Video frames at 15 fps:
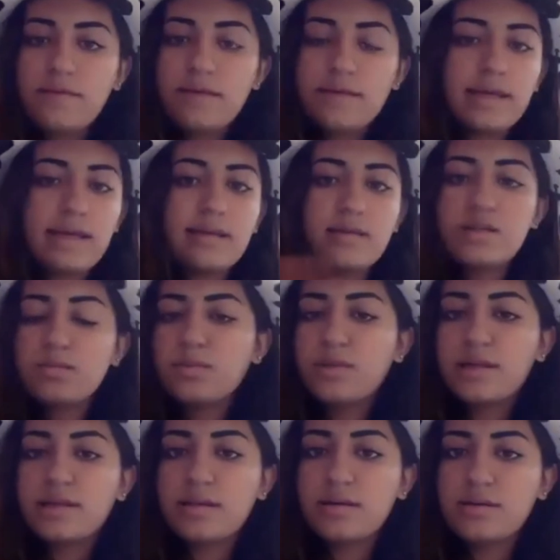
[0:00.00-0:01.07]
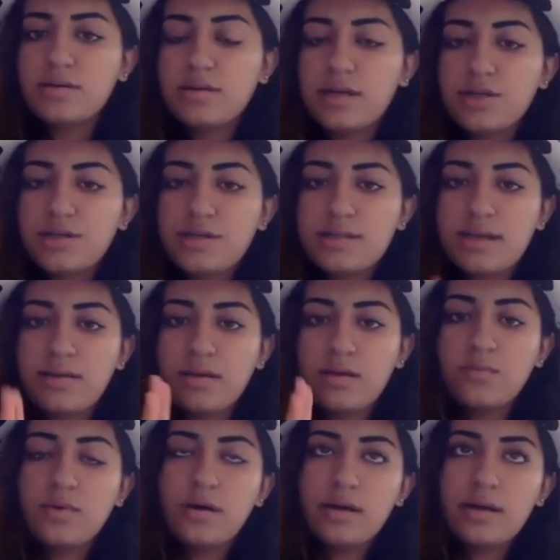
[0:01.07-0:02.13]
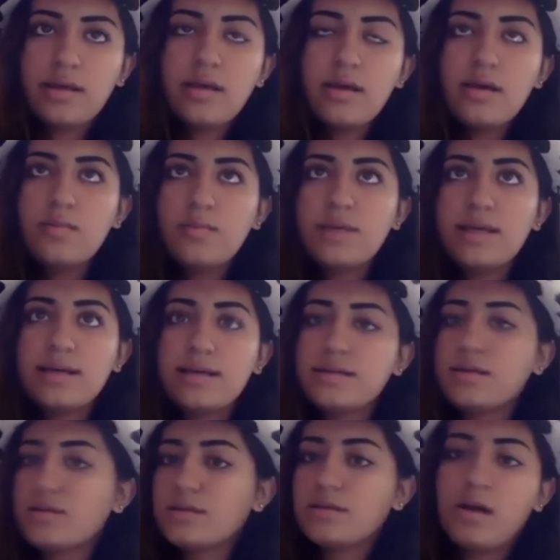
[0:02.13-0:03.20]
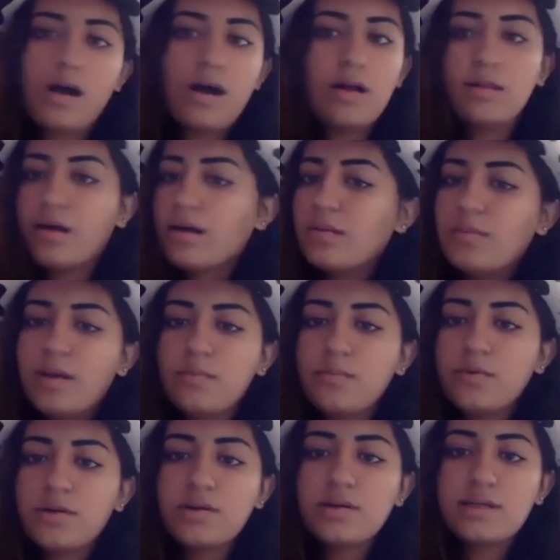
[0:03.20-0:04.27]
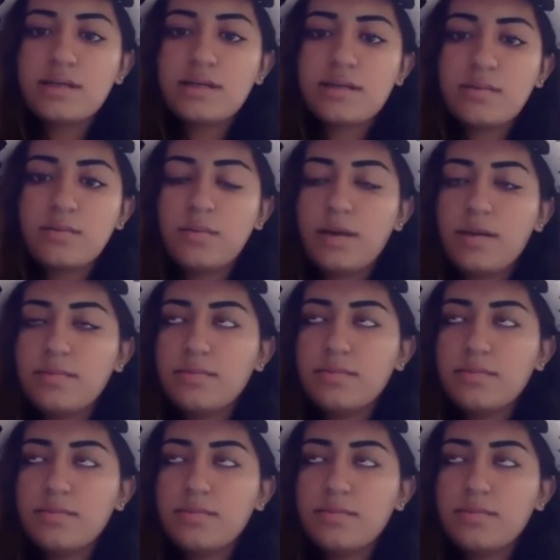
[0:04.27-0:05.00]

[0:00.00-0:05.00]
and they can split the donations how they want because there's not a lot of members in some of my